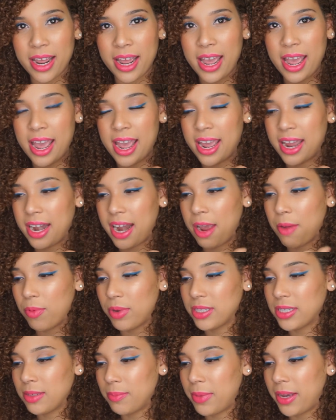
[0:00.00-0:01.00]
And I
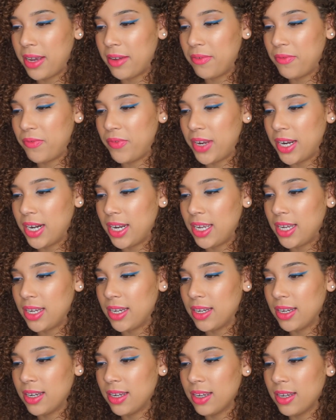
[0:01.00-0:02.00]
went to bed
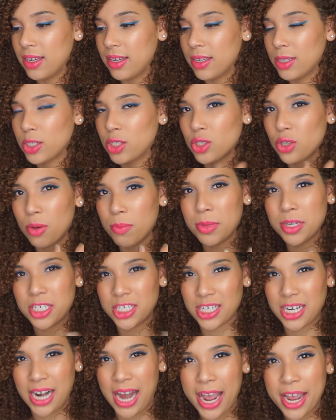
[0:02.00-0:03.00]
feeling so
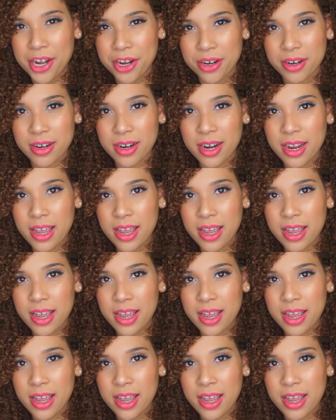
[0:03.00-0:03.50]
much lighter.